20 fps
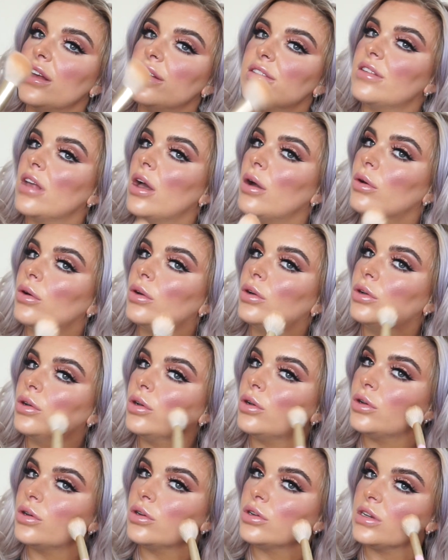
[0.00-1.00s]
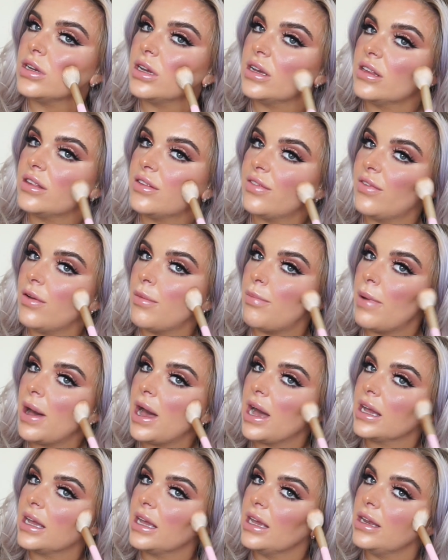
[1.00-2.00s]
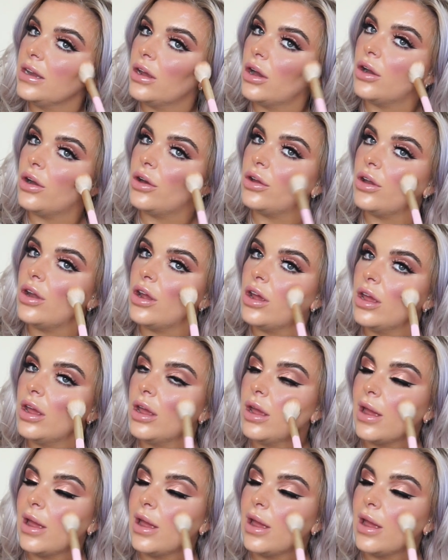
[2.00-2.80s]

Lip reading: so gorgeous for packing on